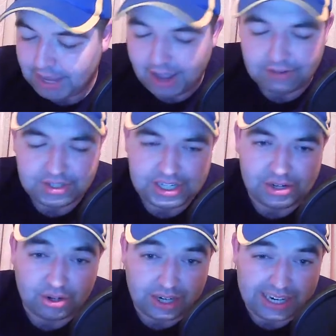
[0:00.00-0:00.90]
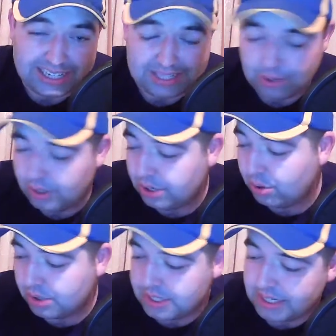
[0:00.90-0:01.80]
Obviously, look at it, is the only
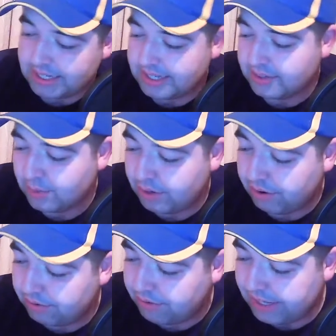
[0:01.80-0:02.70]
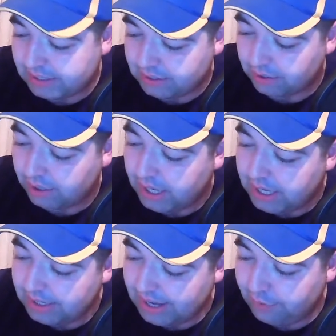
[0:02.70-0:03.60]
course and distance winner in the field, so
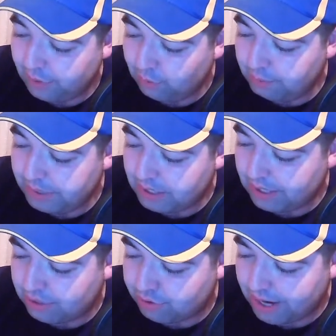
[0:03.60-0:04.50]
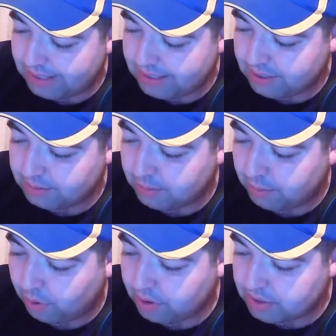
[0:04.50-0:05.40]
definitely would be attracting some
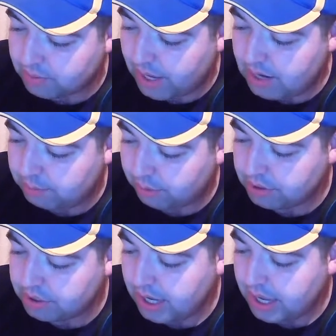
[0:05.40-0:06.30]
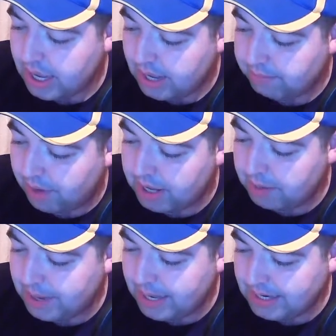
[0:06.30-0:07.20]
support as well. But in my
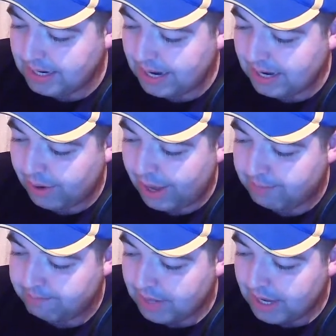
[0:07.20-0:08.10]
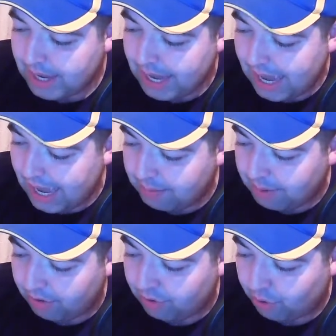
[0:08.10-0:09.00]
opinion, anyway,
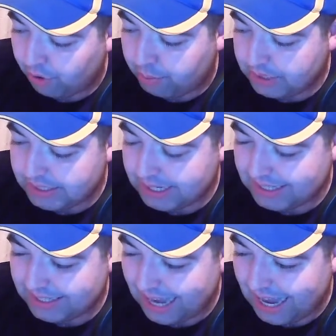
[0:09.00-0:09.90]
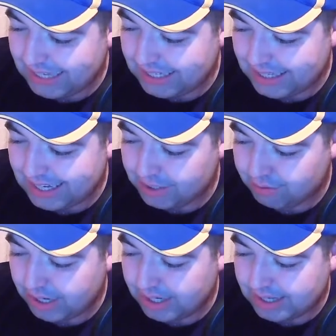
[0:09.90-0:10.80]
Aurora Princess has this
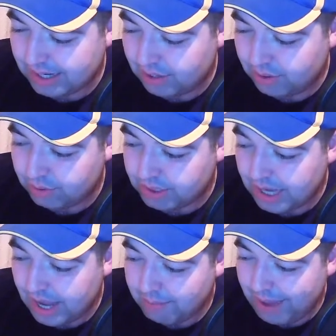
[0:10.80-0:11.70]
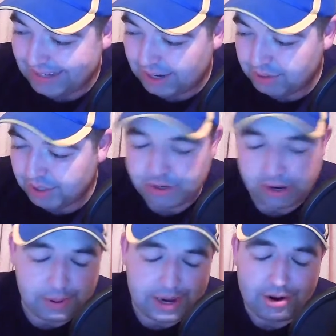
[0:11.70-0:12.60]
race to lose. Back down in
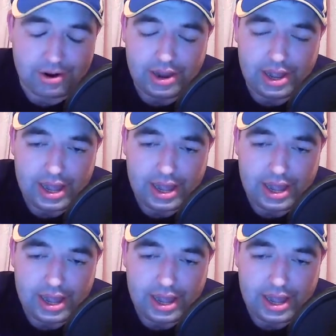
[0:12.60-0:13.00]
trip here.